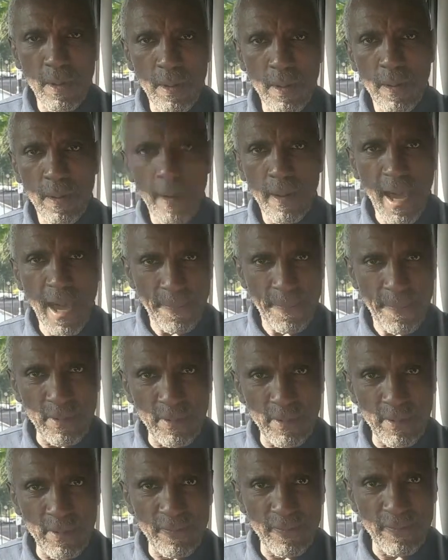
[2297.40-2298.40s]
happy with?
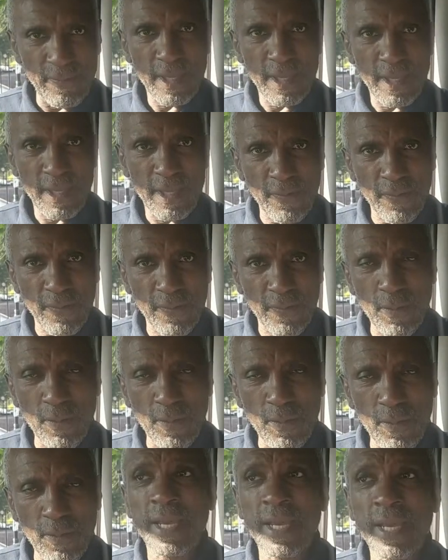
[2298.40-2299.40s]
You, of course.
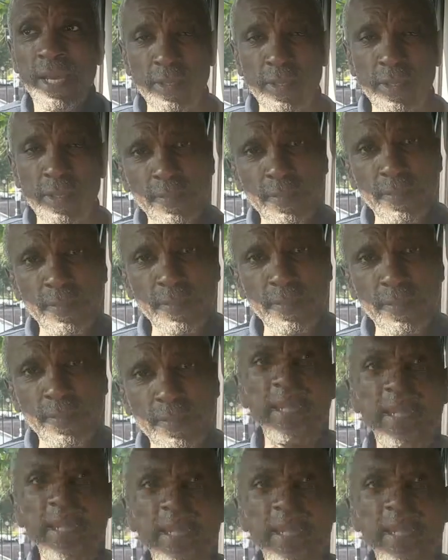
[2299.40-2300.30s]
So as I'm saying,